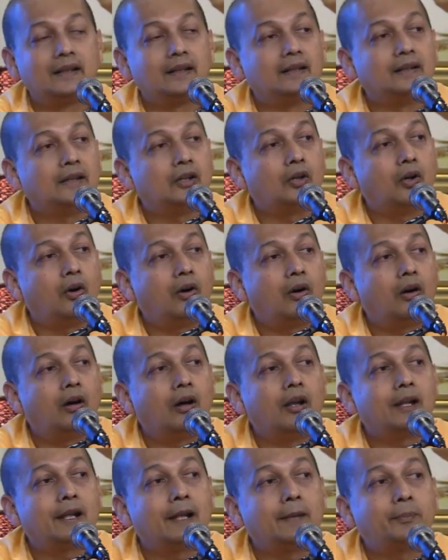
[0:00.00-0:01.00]
They
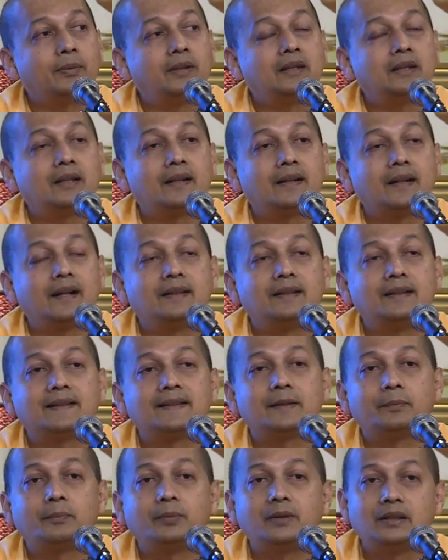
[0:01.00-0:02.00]
all appear and
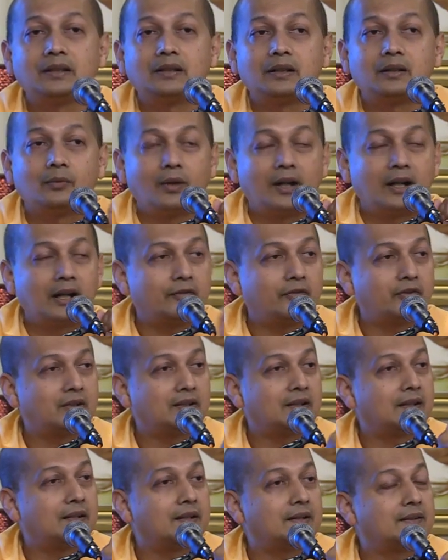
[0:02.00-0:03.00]
disappear one after
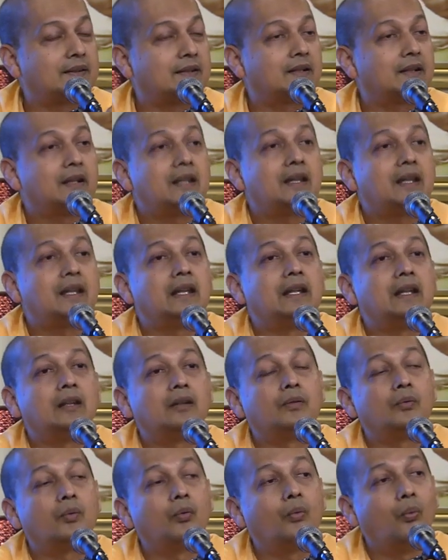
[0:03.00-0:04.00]
another
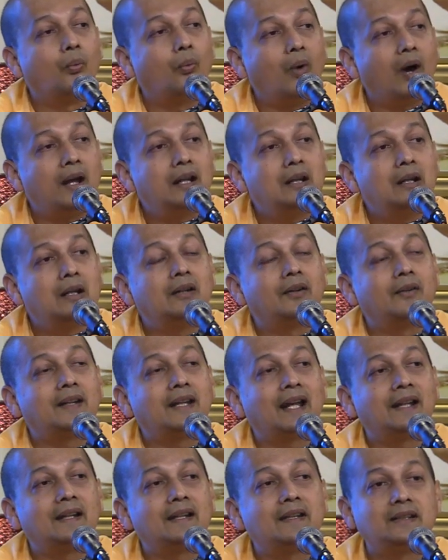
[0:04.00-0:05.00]
in one
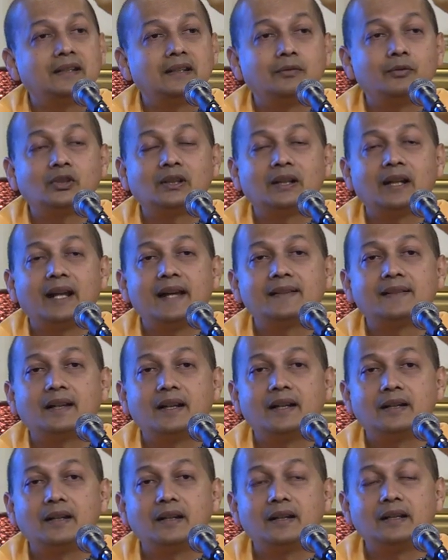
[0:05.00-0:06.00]
reality which lies
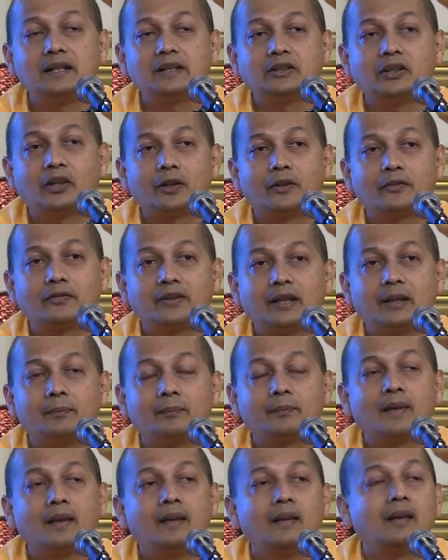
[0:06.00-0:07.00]
underneath all of
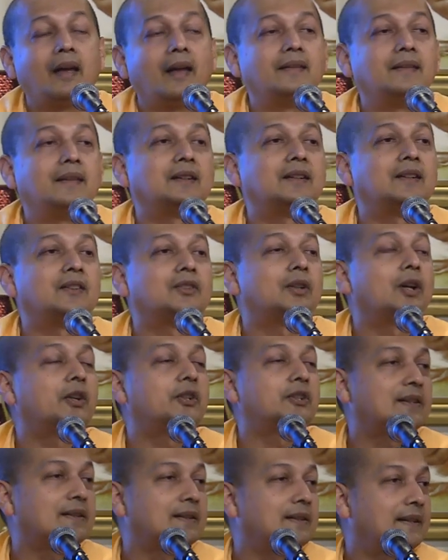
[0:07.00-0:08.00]
them, and that is
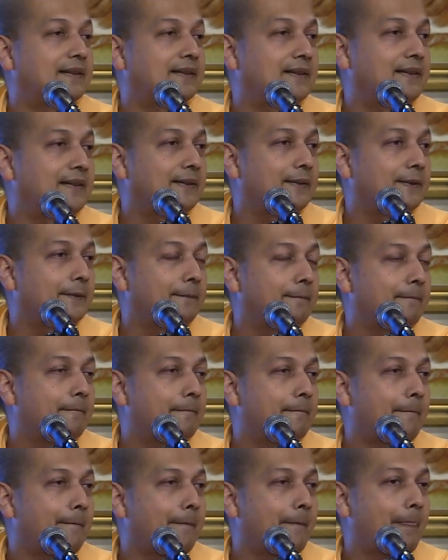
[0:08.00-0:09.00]
consciousness.
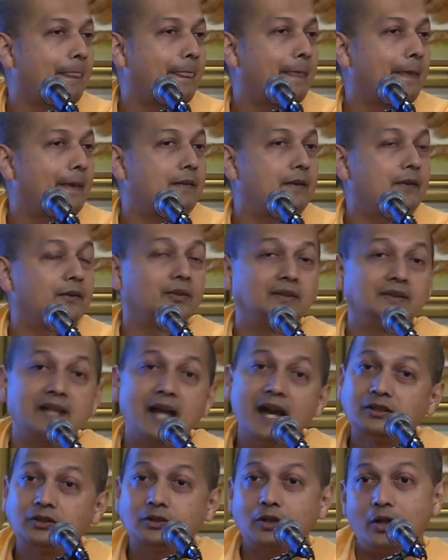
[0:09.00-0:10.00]
So
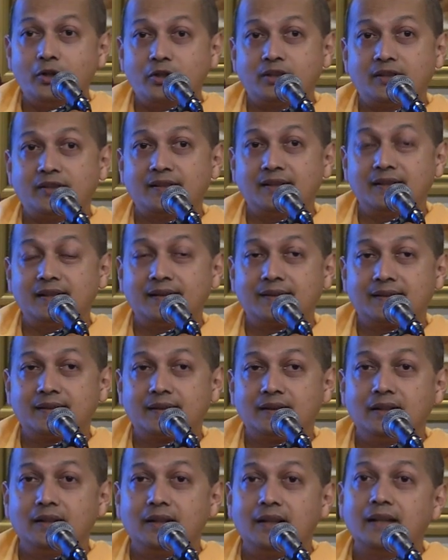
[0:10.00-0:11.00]
that consciousness
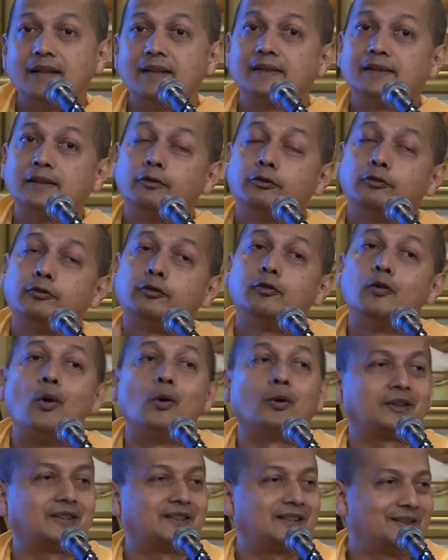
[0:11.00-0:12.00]
is the
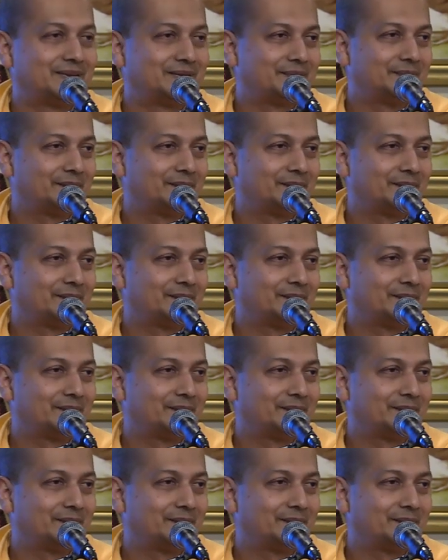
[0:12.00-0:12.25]
fourth.